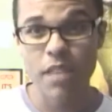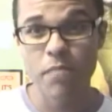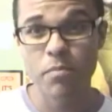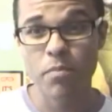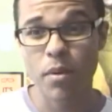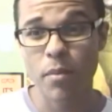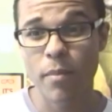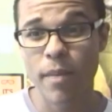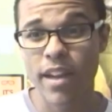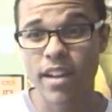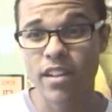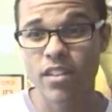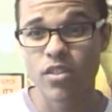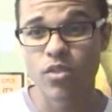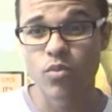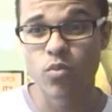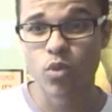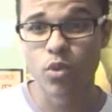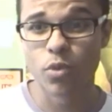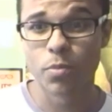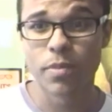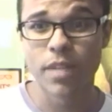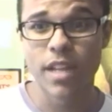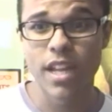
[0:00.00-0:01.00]
implemented
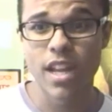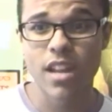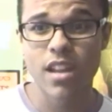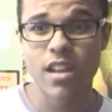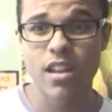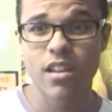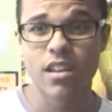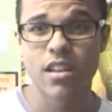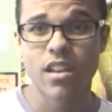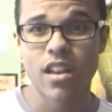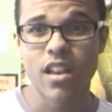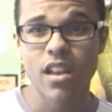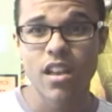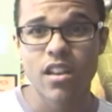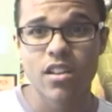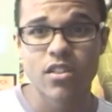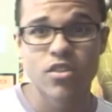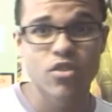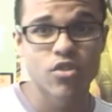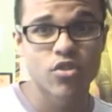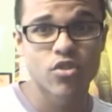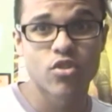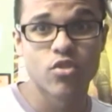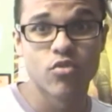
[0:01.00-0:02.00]
would be
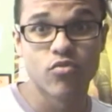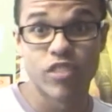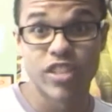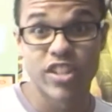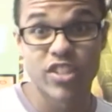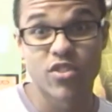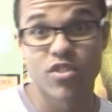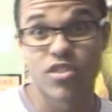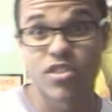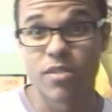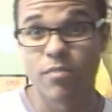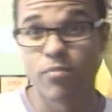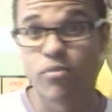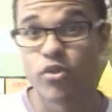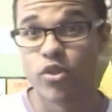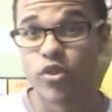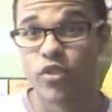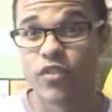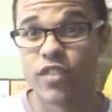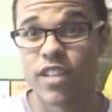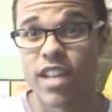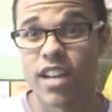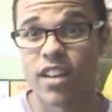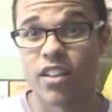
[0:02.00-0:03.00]
just to research
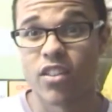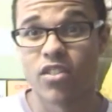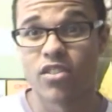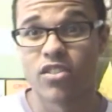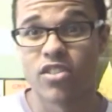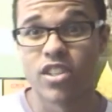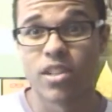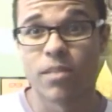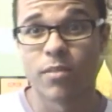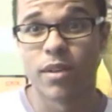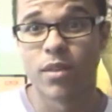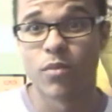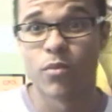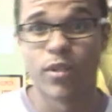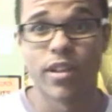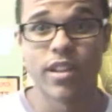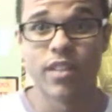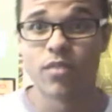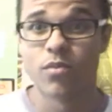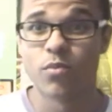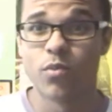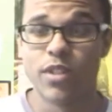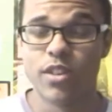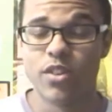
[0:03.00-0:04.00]
improved technology. I mean,
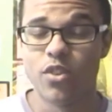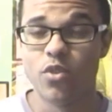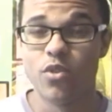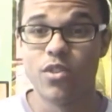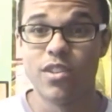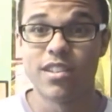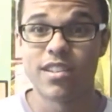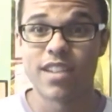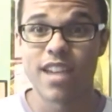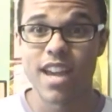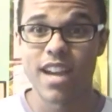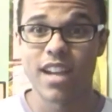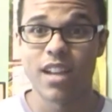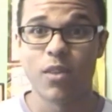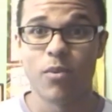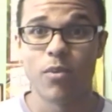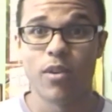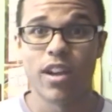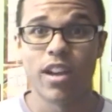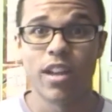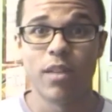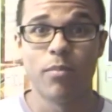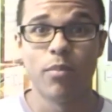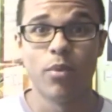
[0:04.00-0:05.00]
we do this
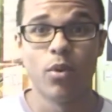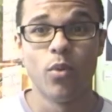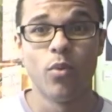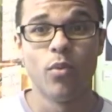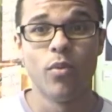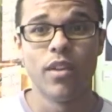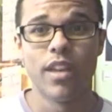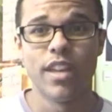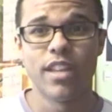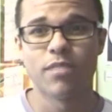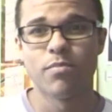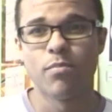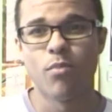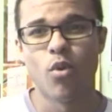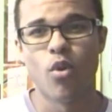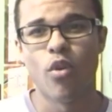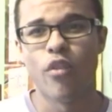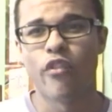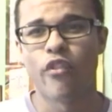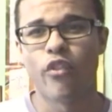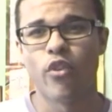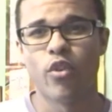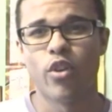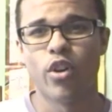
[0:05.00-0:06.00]
anyway, but it's
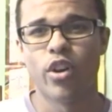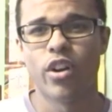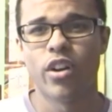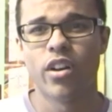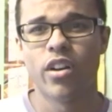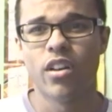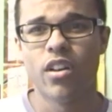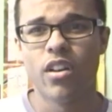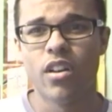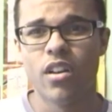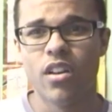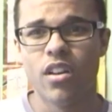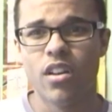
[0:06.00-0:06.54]
more for